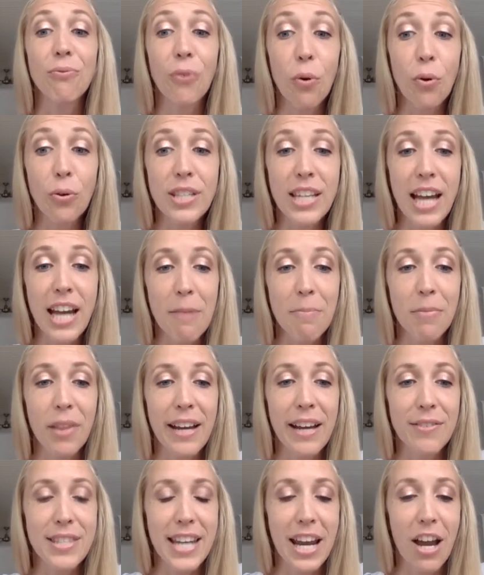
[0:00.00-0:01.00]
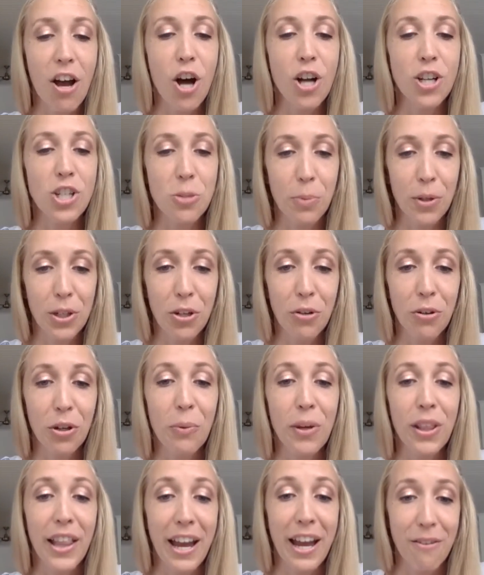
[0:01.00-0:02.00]
full-time lifestyle entrepreneur
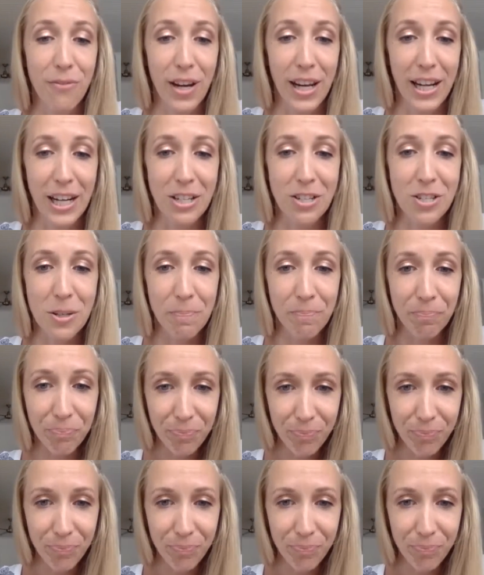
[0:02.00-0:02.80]
with LifeVantage.